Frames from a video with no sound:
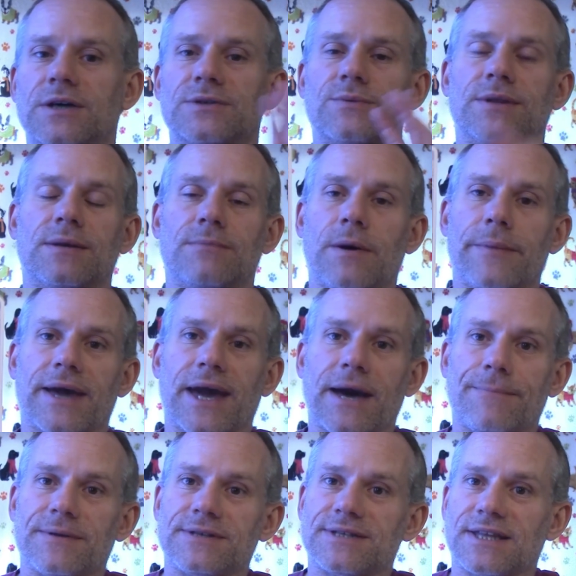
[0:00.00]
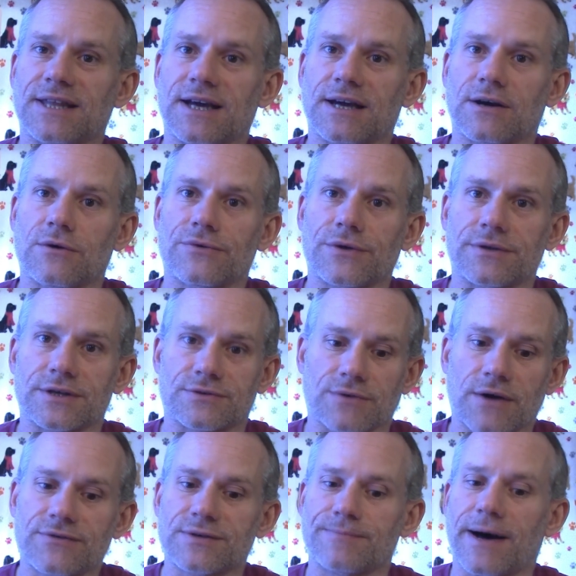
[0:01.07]
when the moment happens and they go through this
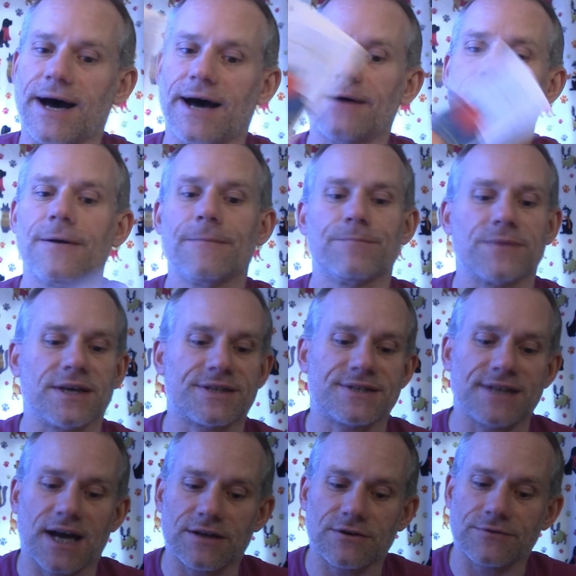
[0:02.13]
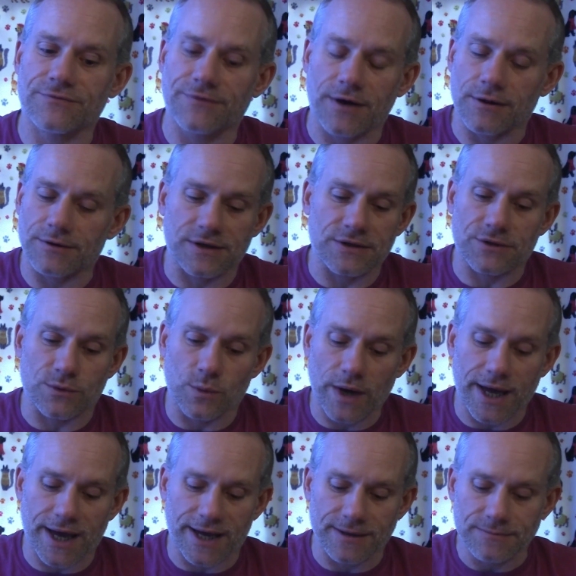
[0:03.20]
rough spot, it's not your fault either
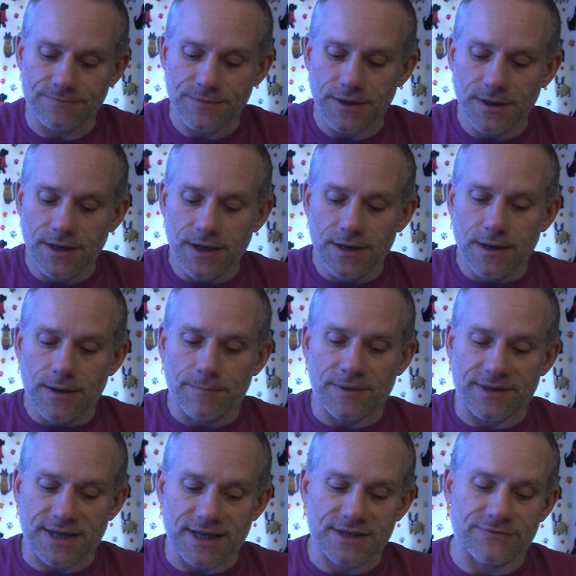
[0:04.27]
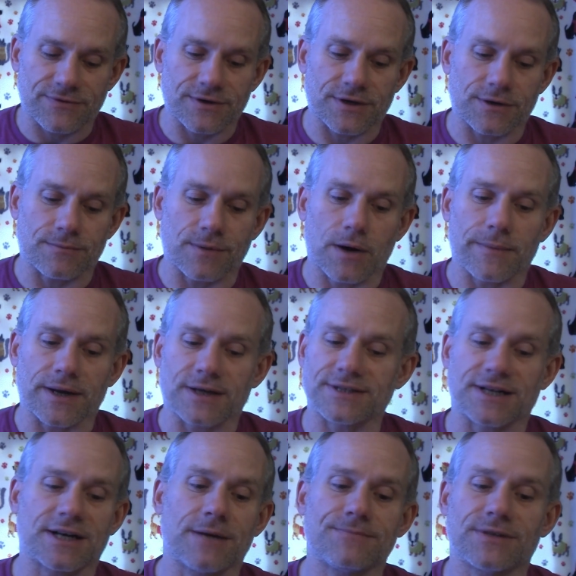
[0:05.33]
way, but that's for your moment because
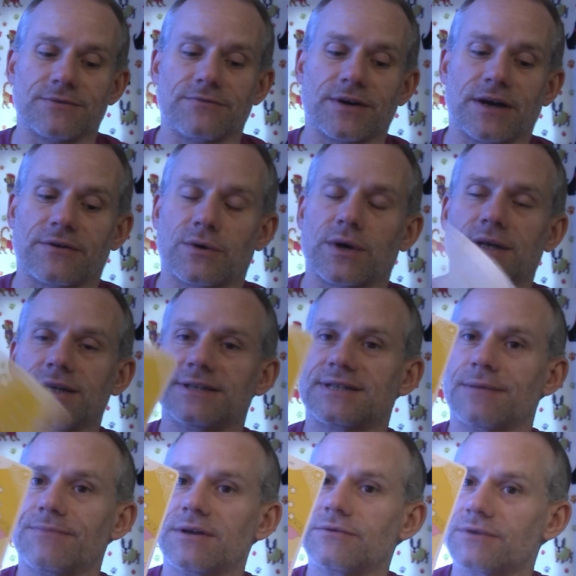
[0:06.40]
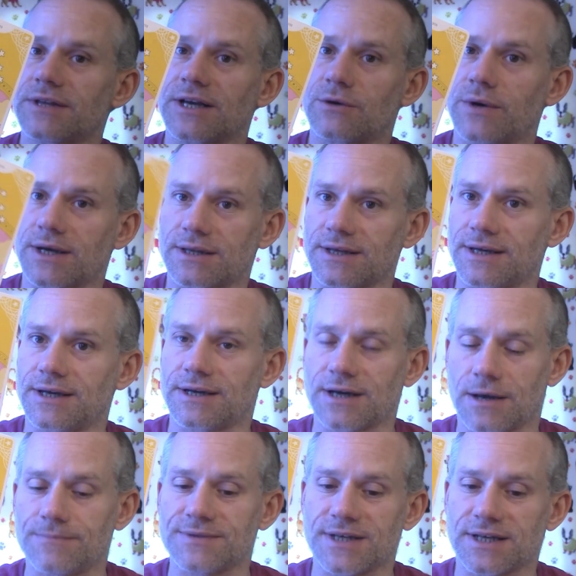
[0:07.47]
it comes in very quickly. Something really quickly
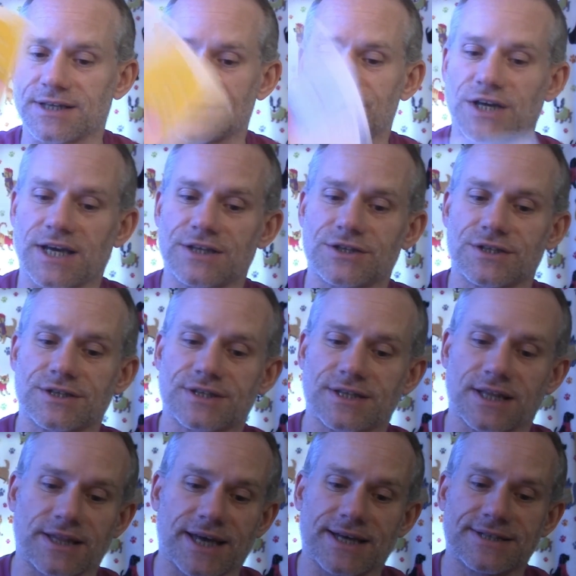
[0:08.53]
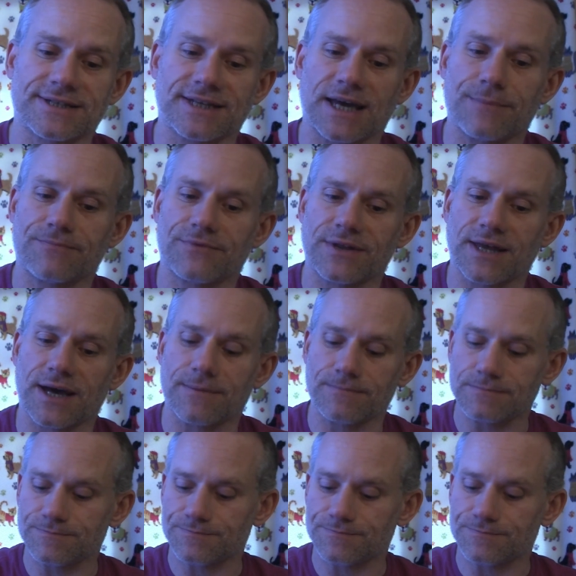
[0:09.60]
comes in and changes the landscape for them.